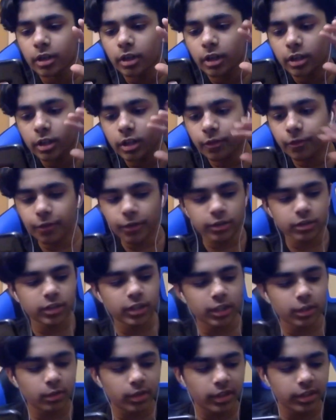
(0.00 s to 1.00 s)
the first thing
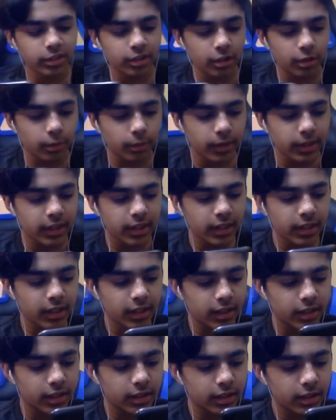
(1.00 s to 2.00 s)
you wanna do
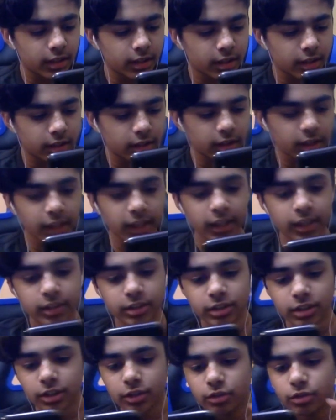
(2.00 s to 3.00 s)

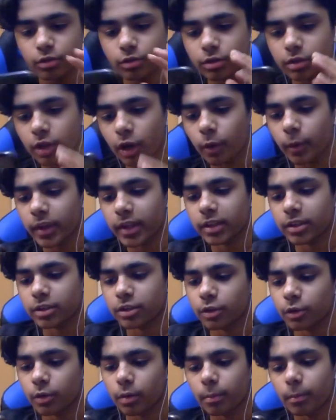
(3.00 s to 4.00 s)
is to go
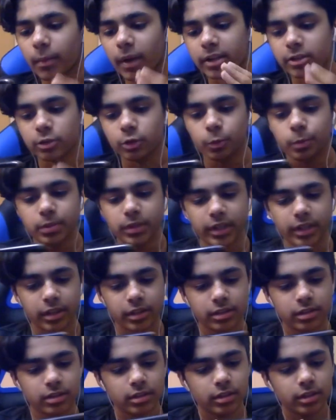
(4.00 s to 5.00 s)
into my
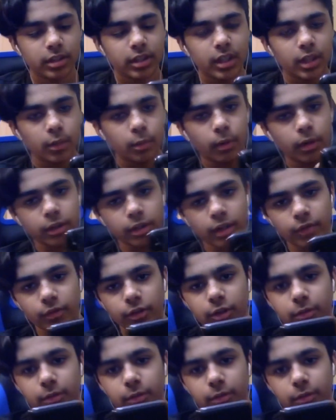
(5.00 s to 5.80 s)
duplicates, where you have all the